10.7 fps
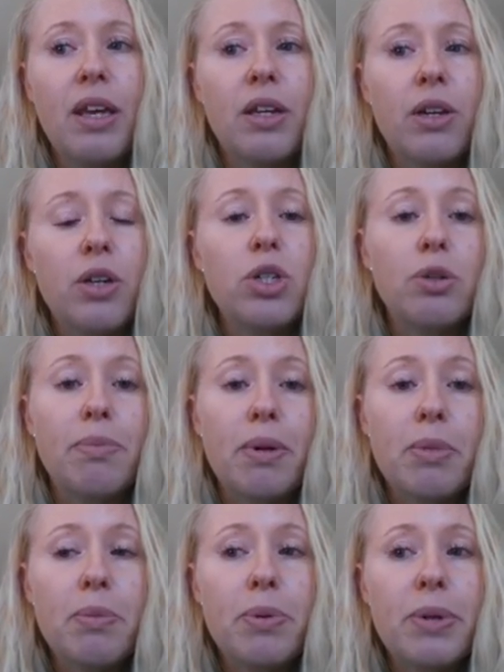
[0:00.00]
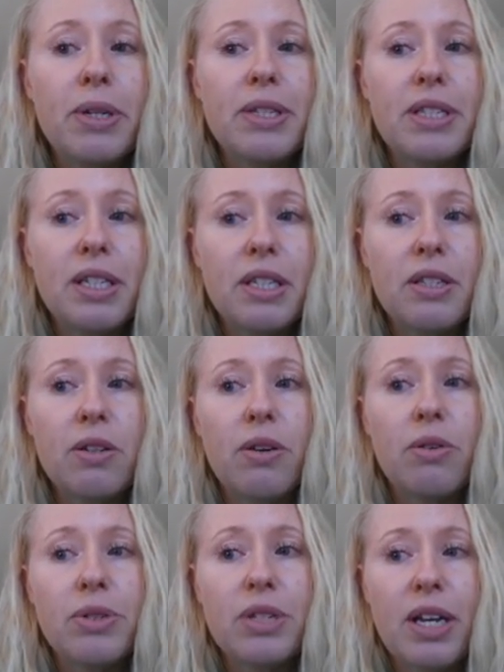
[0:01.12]
You know, should mummy put a stickers or
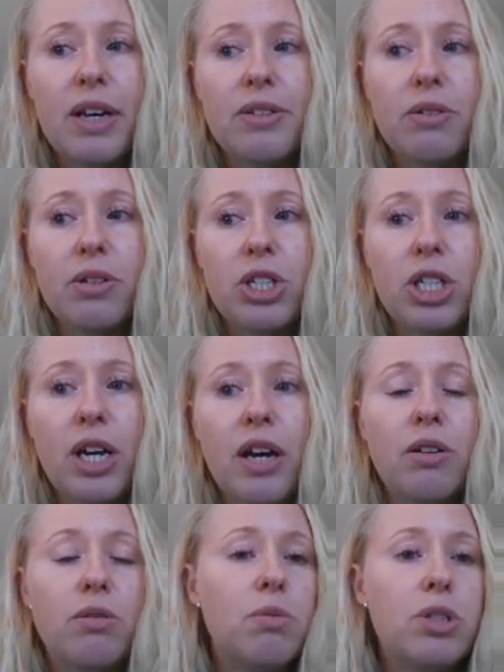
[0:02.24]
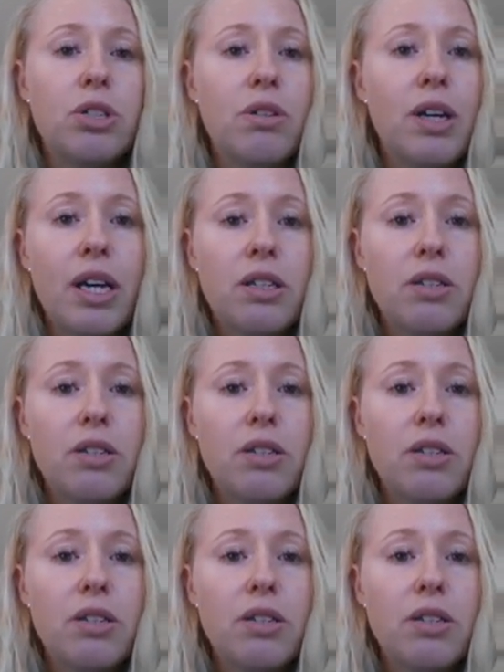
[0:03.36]
stars on a chart? Get marbles